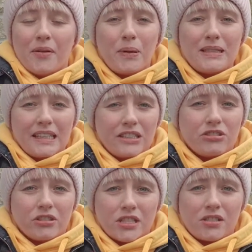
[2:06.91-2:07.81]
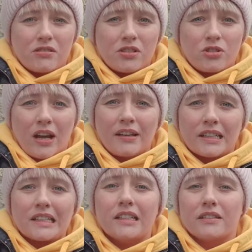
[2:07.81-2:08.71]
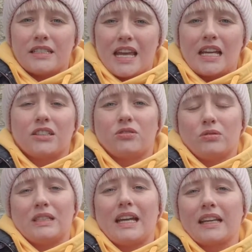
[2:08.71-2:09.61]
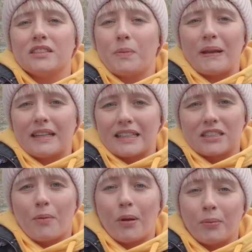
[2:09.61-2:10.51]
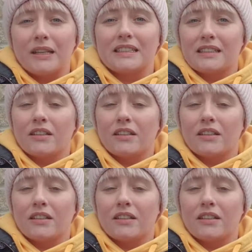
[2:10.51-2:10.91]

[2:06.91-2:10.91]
basically just to try and clear the decks so that I can spend the next couple of weeks